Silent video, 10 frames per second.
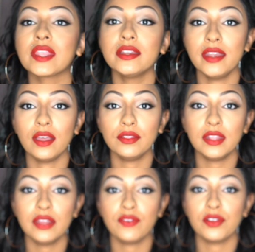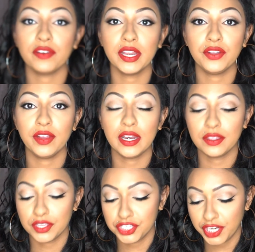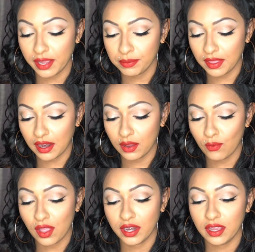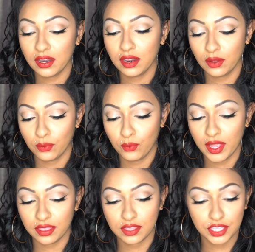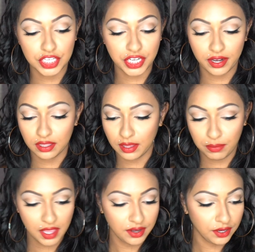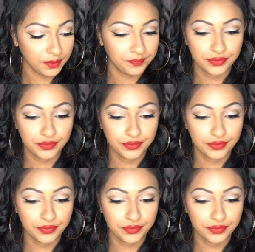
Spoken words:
Now that I've already created the shape that I wanted with the cherry lip liner,